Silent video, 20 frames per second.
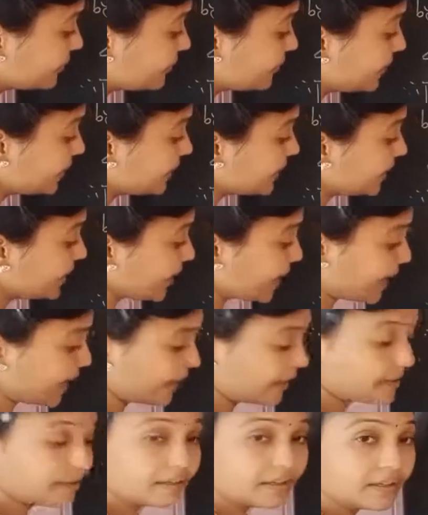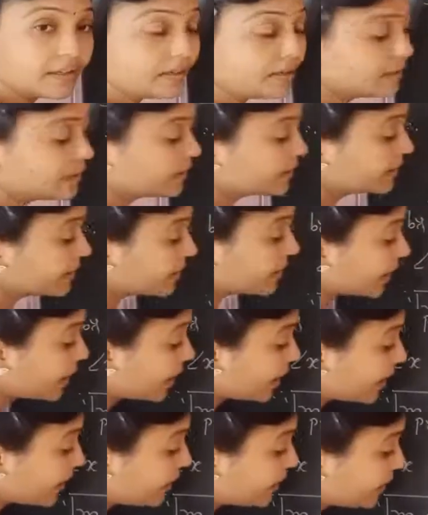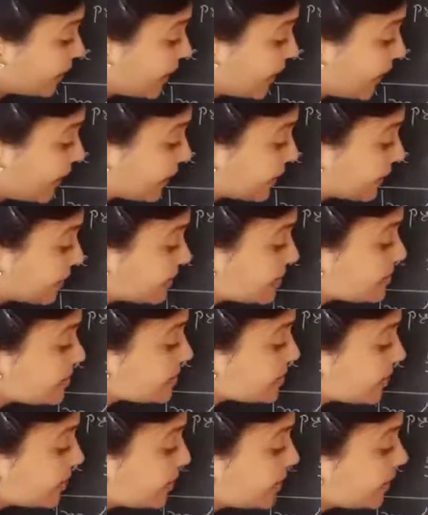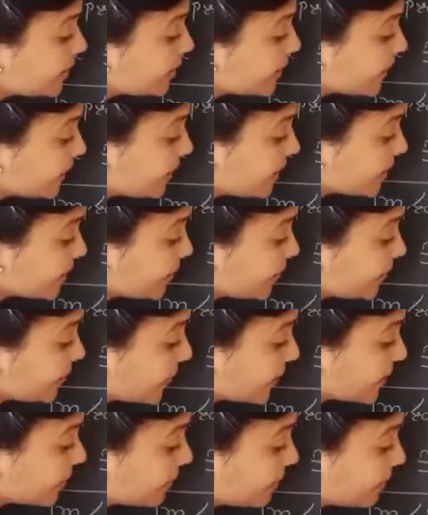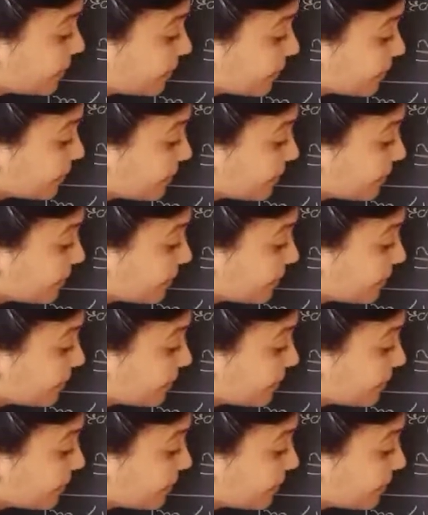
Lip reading: degree angle are angles in linear pair.